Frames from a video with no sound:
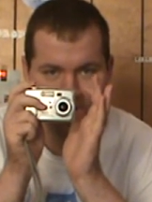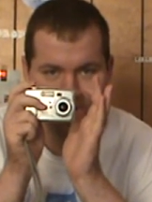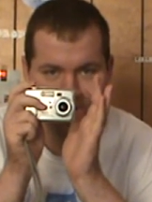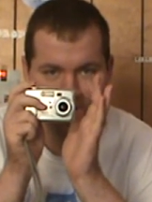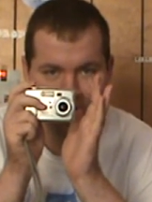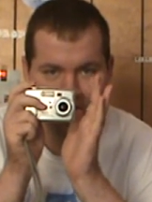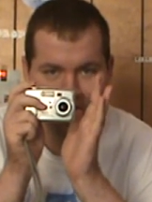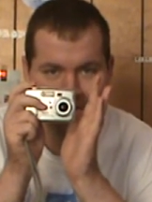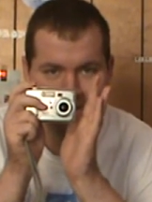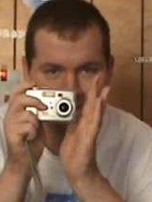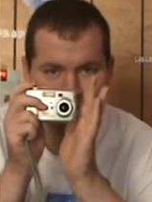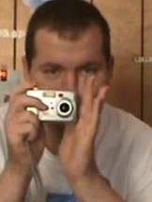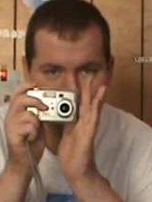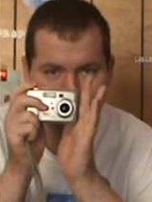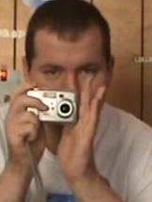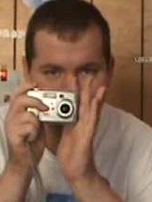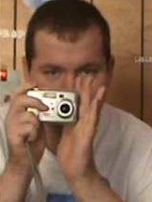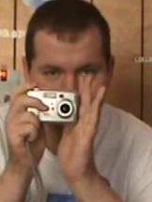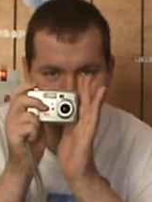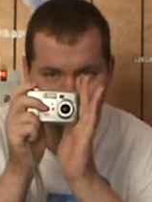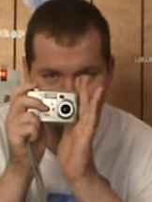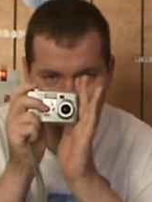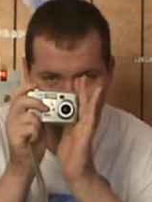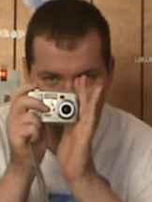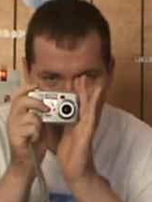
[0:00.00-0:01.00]
has been a
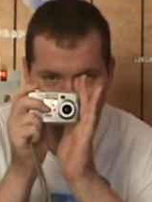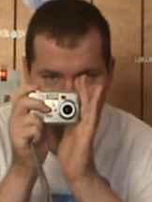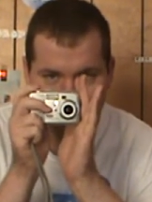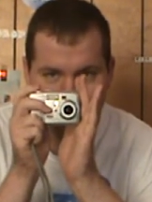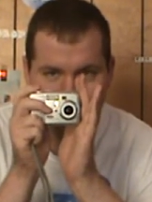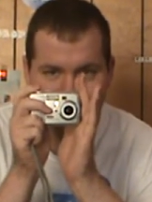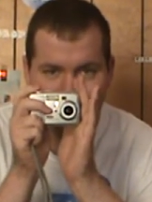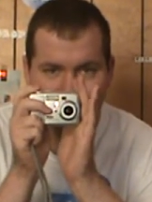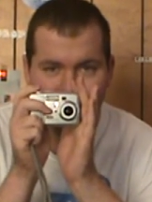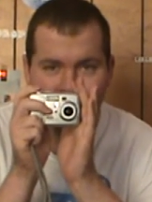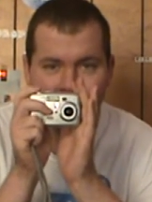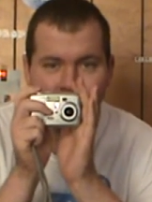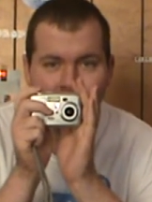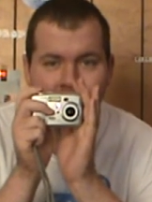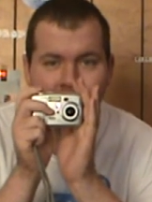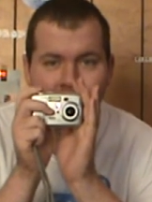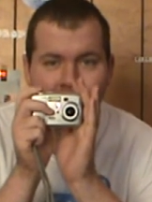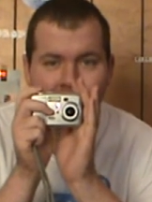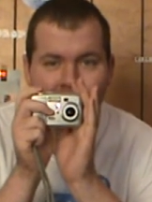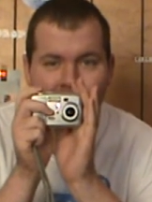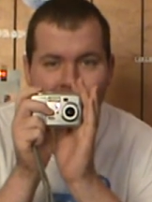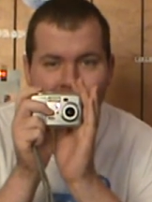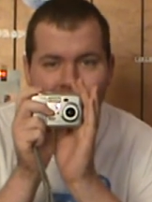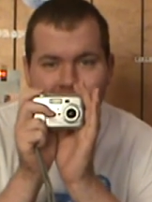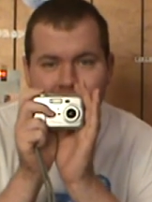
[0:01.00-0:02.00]
good one.
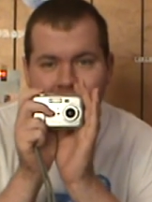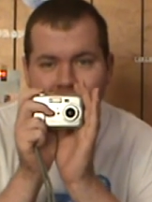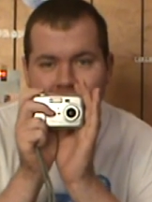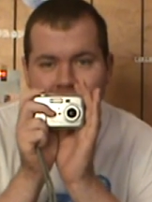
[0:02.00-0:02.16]
But